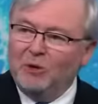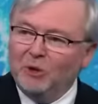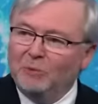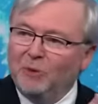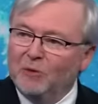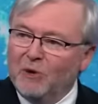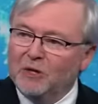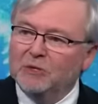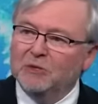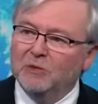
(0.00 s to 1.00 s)
multiple
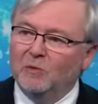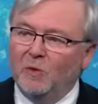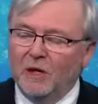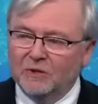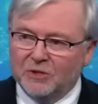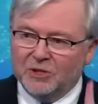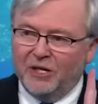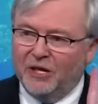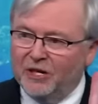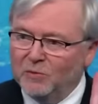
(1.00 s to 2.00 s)
directions at once.
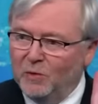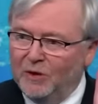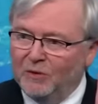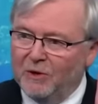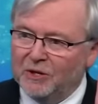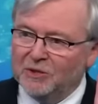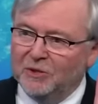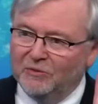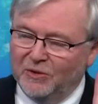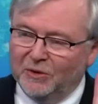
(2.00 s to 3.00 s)
China has one direction
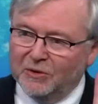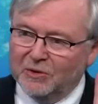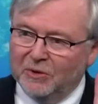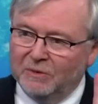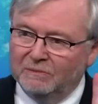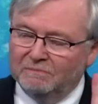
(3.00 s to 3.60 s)
to focus on.